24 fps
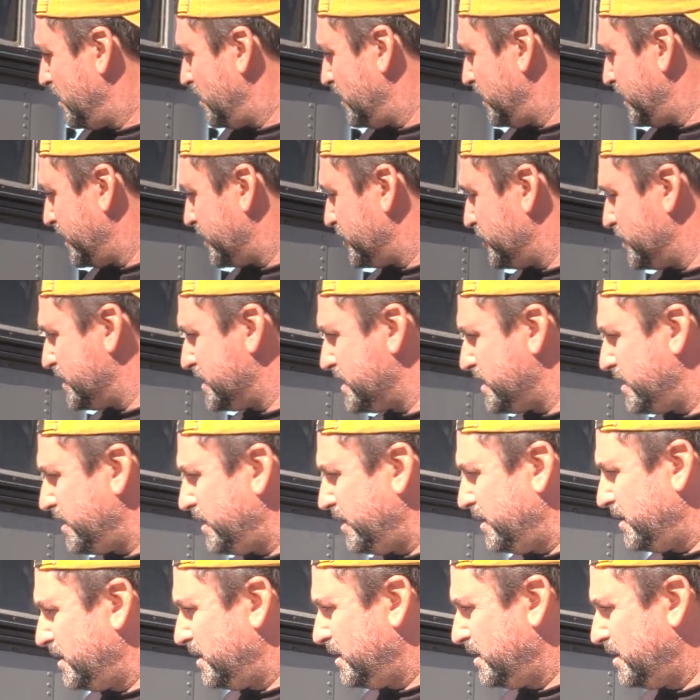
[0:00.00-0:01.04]

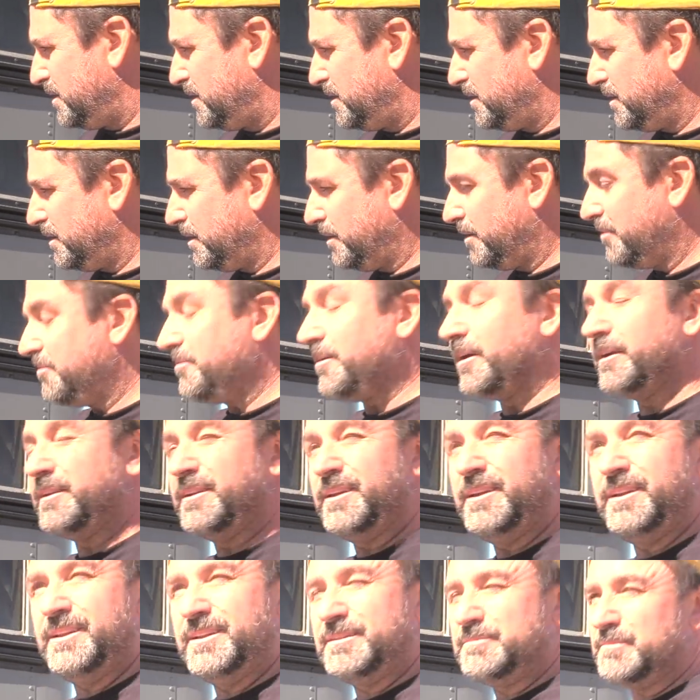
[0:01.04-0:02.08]
electricity if I
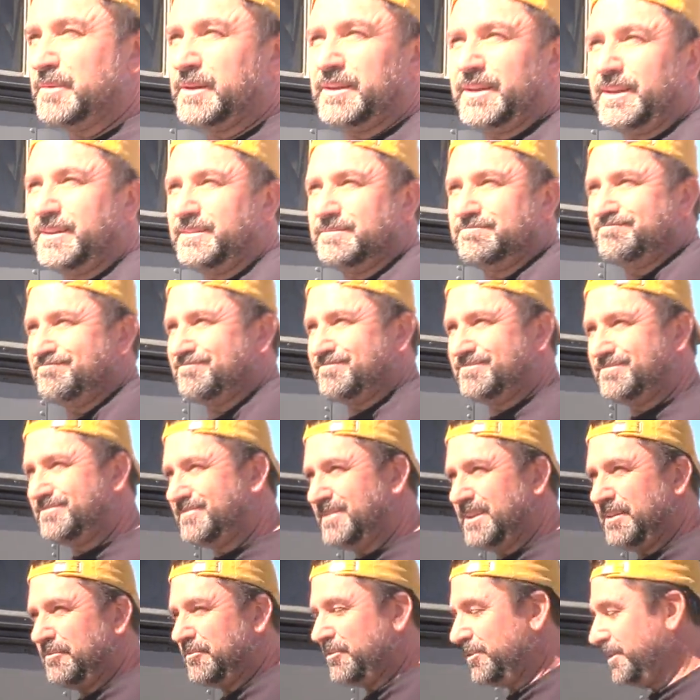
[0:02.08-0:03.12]
need it, but I
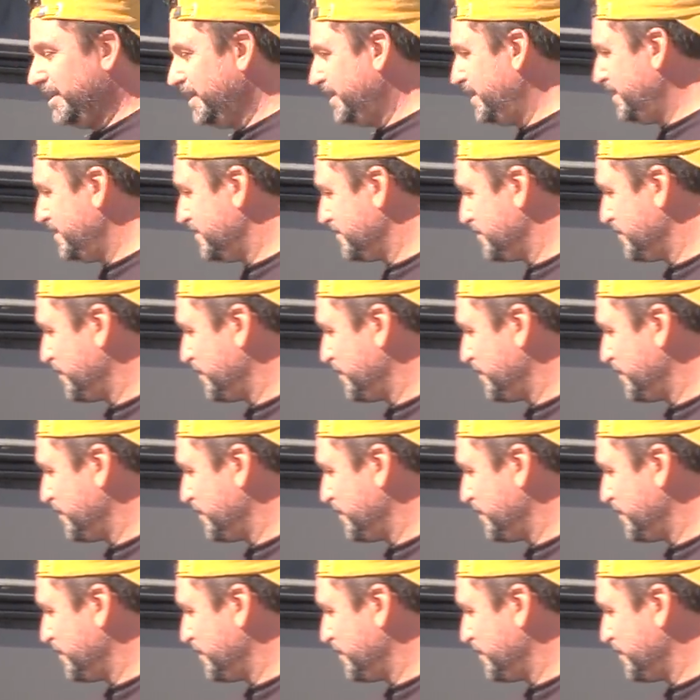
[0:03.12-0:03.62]
never need it.